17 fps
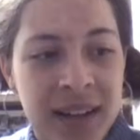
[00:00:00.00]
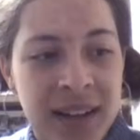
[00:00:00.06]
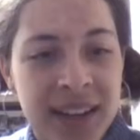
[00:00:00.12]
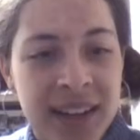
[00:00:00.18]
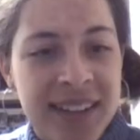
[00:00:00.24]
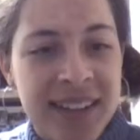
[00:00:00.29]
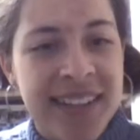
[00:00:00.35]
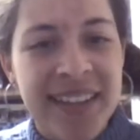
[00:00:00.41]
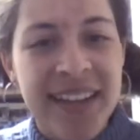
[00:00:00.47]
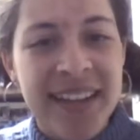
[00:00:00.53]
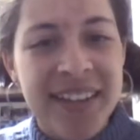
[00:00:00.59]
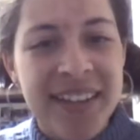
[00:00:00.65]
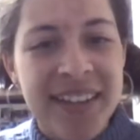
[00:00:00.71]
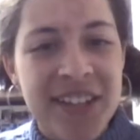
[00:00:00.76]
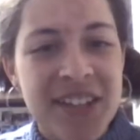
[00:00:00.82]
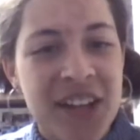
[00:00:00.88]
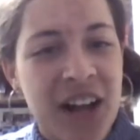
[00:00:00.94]
Isn't that
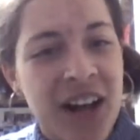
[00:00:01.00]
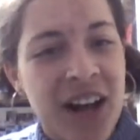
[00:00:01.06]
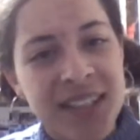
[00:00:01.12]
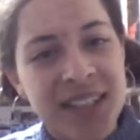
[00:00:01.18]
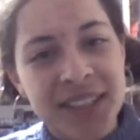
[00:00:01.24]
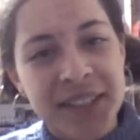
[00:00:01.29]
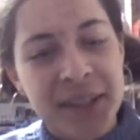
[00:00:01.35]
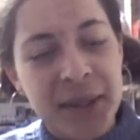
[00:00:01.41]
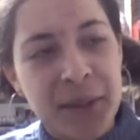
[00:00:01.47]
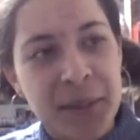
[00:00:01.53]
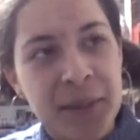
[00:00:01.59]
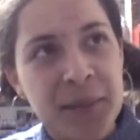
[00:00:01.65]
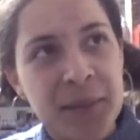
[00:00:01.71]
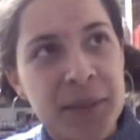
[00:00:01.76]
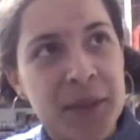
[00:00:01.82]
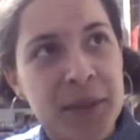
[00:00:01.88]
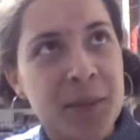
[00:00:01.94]
just
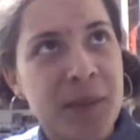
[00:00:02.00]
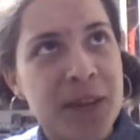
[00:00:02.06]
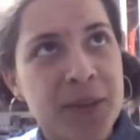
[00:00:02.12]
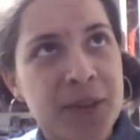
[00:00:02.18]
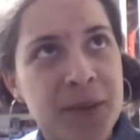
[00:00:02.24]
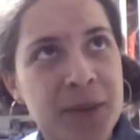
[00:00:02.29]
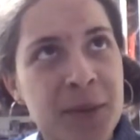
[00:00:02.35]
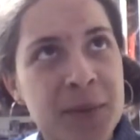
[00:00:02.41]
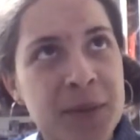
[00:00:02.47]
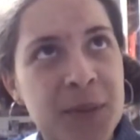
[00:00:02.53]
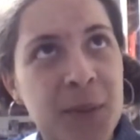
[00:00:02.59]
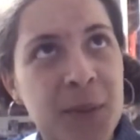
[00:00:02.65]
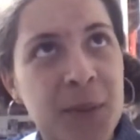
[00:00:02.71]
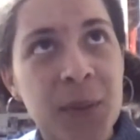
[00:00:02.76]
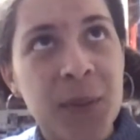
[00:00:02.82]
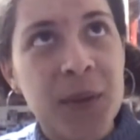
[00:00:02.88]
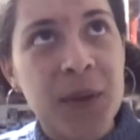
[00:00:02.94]
awesome? My dorm's
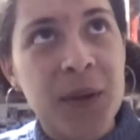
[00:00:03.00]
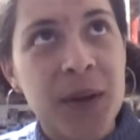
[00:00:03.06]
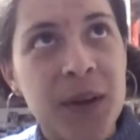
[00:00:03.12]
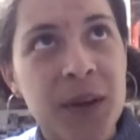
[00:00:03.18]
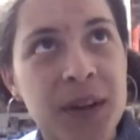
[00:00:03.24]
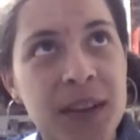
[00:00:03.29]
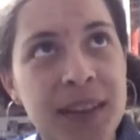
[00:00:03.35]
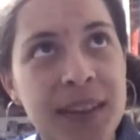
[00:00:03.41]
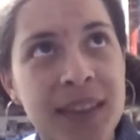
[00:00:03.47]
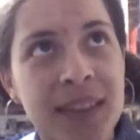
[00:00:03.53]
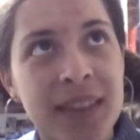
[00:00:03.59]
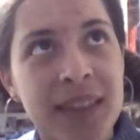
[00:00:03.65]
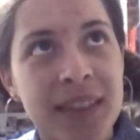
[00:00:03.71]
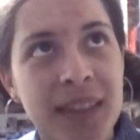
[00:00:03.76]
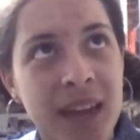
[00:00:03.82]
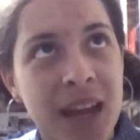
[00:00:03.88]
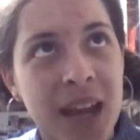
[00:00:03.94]
cooler
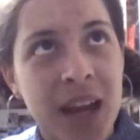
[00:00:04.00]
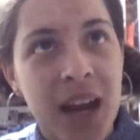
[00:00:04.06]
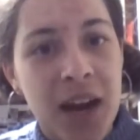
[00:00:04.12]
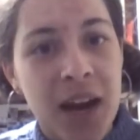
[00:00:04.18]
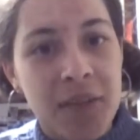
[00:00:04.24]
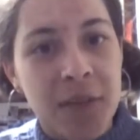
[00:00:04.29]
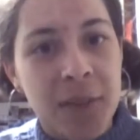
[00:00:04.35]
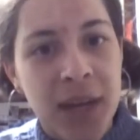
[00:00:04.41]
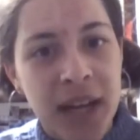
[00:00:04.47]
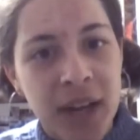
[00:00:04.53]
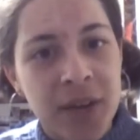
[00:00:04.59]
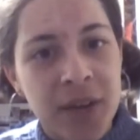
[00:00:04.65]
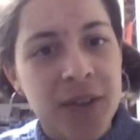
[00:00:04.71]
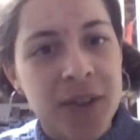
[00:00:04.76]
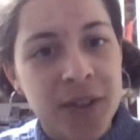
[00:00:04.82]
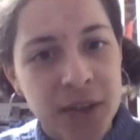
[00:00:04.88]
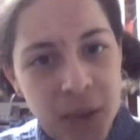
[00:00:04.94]
than everybody
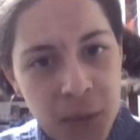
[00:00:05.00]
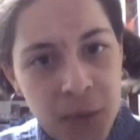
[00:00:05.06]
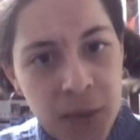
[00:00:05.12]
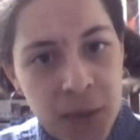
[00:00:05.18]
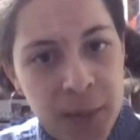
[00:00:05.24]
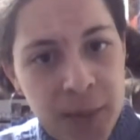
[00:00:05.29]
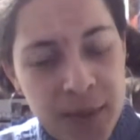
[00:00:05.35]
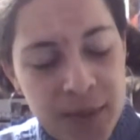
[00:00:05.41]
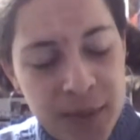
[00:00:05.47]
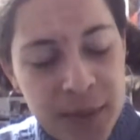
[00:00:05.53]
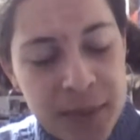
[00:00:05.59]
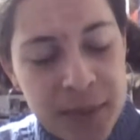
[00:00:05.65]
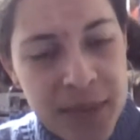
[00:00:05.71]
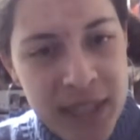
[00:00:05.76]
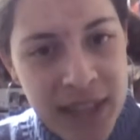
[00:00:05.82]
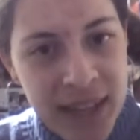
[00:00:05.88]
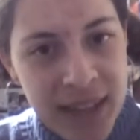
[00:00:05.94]
else's dorm, is what
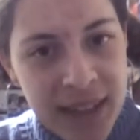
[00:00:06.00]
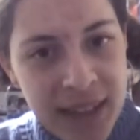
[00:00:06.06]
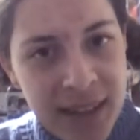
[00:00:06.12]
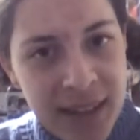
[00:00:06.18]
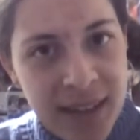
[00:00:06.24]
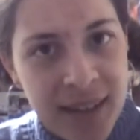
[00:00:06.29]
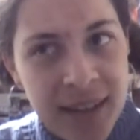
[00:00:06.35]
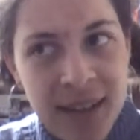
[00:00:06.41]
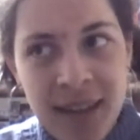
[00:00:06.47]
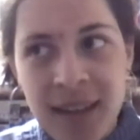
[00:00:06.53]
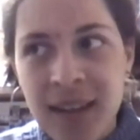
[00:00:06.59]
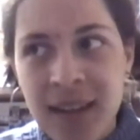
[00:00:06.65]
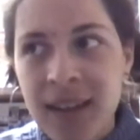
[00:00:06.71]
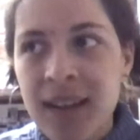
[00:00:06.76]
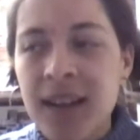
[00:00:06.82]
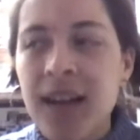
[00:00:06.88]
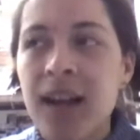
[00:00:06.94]
I'm
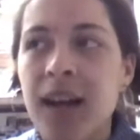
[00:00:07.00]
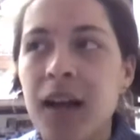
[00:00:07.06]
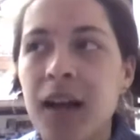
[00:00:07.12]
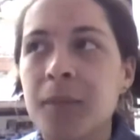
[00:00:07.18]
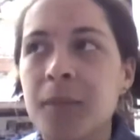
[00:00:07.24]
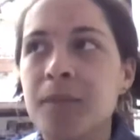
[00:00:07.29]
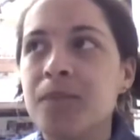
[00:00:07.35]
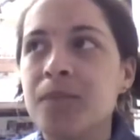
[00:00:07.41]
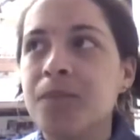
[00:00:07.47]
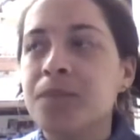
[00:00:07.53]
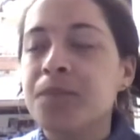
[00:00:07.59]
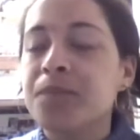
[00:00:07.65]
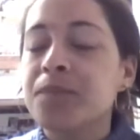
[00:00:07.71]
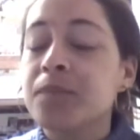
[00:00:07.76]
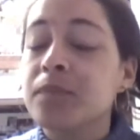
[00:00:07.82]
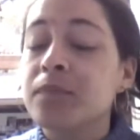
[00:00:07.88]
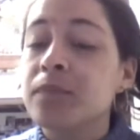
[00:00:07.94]
saying.
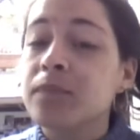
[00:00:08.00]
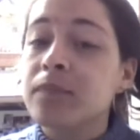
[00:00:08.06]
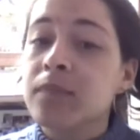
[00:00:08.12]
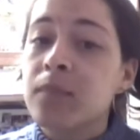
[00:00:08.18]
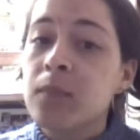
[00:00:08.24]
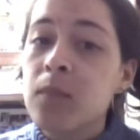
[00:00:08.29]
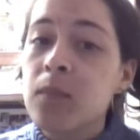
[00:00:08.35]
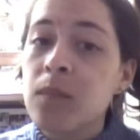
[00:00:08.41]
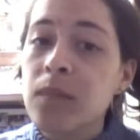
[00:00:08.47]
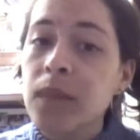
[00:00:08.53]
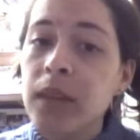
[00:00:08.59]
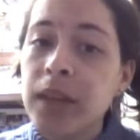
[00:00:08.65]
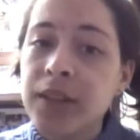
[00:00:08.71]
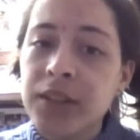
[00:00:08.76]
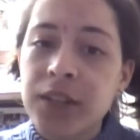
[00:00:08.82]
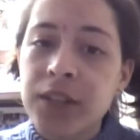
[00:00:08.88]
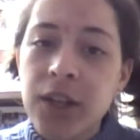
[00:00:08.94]

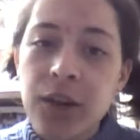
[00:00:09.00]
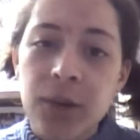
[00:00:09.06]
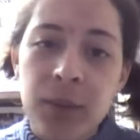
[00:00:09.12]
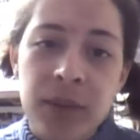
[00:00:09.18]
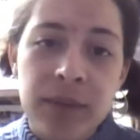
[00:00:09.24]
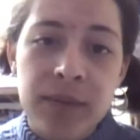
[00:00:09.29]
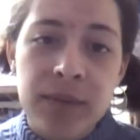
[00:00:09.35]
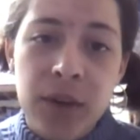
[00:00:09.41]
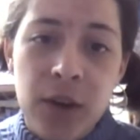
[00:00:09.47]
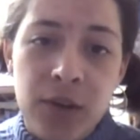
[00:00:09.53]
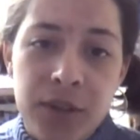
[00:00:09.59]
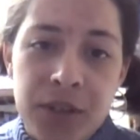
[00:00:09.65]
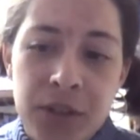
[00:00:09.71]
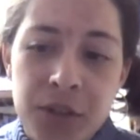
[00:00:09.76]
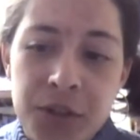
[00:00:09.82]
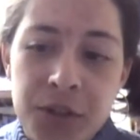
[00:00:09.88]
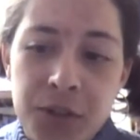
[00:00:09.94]
And so we've all
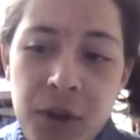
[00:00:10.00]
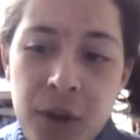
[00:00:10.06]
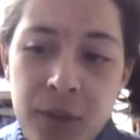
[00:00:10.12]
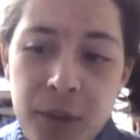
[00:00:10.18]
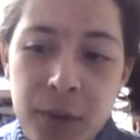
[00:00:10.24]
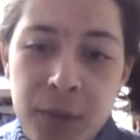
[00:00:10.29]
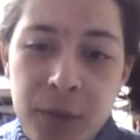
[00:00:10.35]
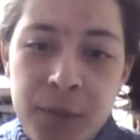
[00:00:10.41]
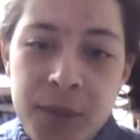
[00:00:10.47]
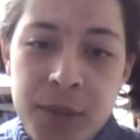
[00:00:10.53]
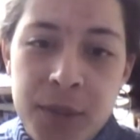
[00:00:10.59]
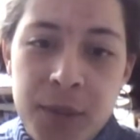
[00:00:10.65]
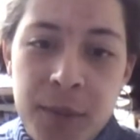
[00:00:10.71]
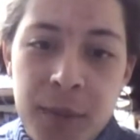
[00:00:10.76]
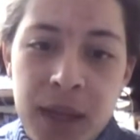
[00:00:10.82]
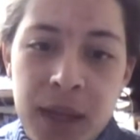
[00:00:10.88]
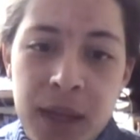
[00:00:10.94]
returned to our
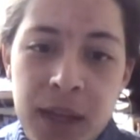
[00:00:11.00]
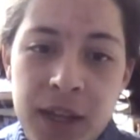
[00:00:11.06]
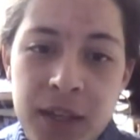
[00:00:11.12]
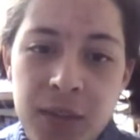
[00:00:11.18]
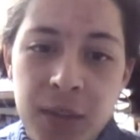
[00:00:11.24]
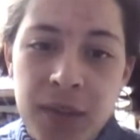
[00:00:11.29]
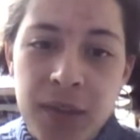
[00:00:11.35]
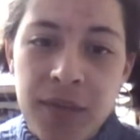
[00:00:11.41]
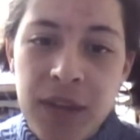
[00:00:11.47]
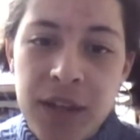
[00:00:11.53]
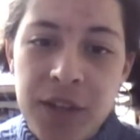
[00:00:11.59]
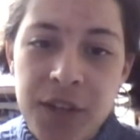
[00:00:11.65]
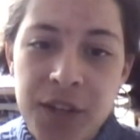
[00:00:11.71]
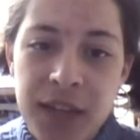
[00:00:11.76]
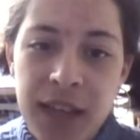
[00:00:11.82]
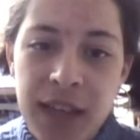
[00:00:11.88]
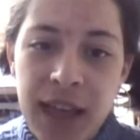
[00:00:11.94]
rooms because we
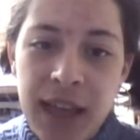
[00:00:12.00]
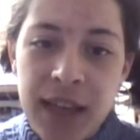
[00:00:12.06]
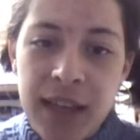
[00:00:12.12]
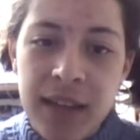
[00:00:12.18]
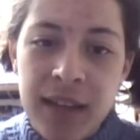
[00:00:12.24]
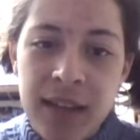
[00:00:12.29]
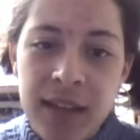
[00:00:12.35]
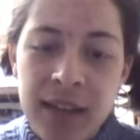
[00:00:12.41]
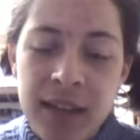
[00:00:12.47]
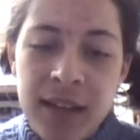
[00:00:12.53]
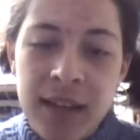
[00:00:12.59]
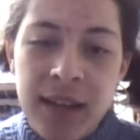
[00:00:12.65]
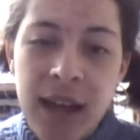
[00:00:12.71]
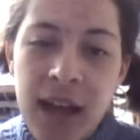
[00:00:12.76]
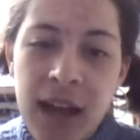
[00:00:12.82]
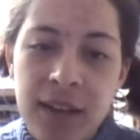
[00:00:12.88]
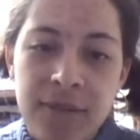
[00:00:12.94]
finished at like
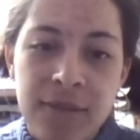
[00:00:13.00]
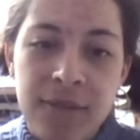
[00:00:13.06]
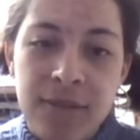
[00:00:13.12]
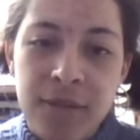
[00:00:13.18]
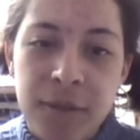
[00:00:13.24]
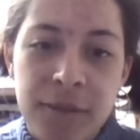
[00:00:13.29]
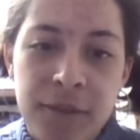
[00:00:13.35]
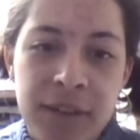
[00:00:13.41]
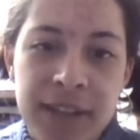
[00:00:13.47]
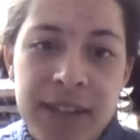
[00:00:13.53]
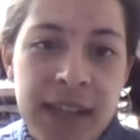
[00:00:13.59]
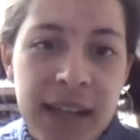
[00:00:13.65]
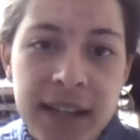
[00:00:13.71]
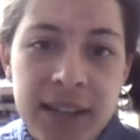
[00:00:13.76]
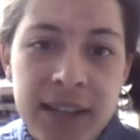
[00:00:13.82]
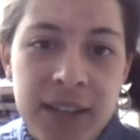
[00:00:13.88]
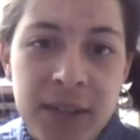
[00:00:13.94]

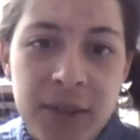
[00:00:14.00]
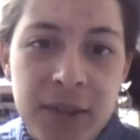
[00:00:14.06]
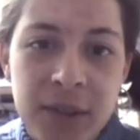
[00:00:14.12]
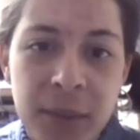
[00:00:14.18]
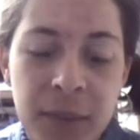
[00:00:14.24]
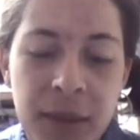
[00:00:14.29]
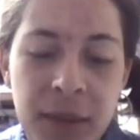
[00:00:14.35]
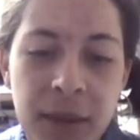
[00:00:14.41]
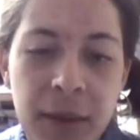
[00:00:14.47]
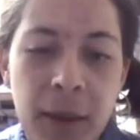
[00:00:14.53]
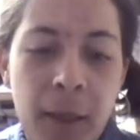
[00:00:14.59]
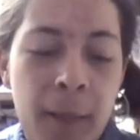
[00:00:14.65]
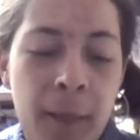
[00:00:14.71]
9:56 or something.